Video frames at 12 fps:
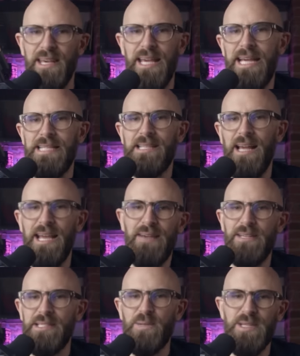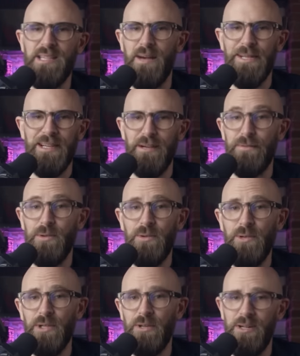It's like having a Swiss Army knife for
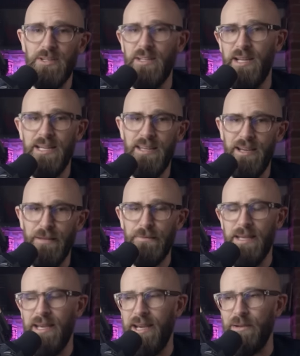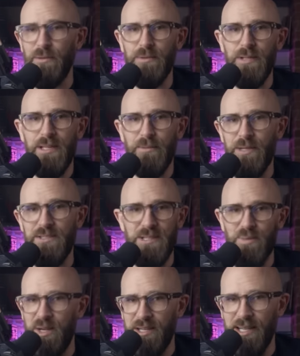all your online life, and all with just one